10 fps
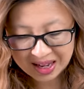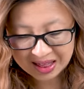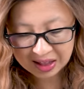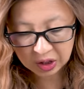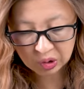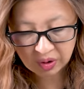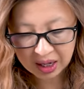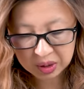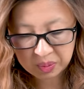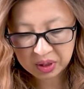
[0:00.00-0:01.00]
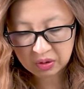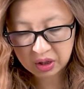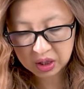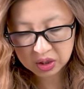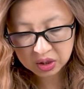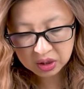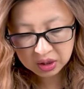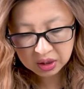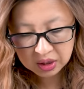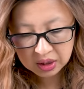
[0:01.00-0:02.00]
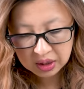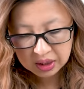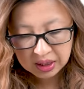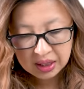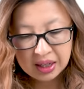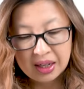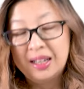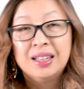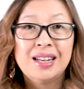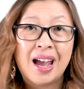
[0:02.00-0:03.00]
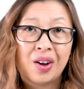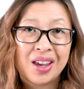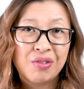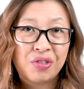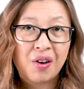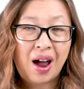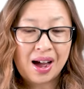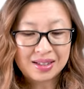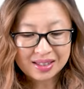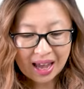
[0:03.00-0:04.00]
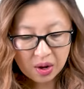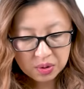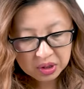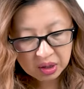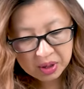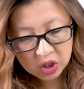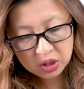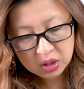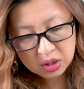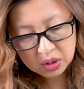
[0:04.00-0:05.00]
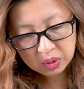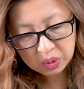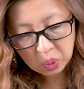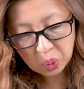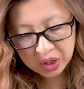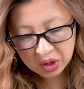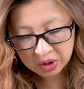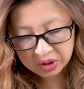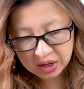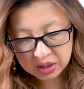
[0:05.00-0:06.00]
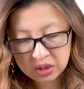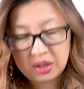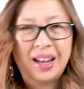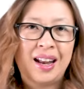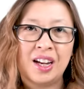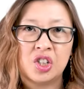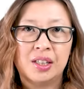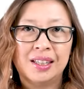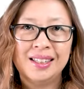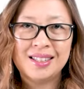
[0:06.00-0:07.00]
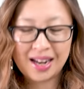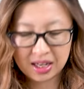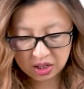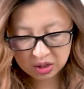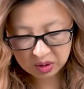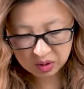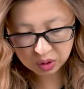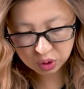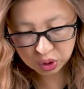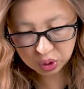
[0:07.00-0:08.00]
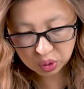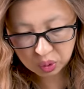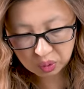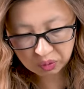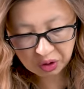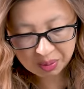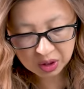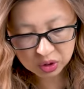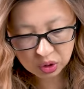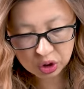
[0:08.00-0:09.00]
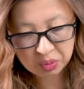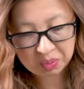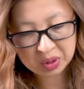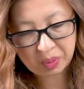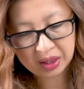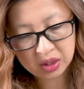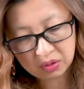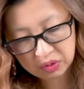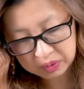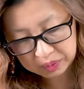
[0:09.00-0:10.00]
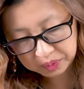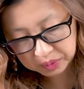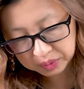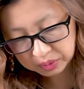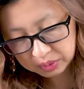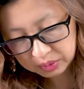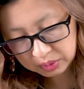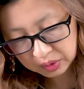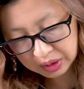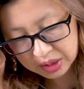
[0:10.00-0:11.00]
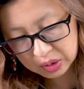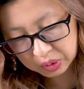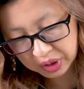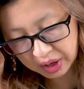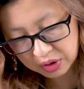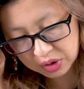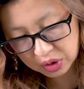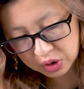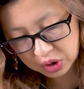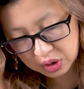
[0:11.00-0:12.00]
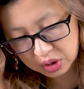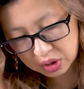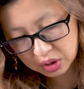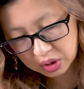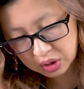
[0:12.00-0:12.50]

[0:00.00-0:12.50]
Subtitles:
in the correct period. Now, if there are sales commissions, we know that, and actually, let's take this from an assertion perspective. Let's look at our assertions.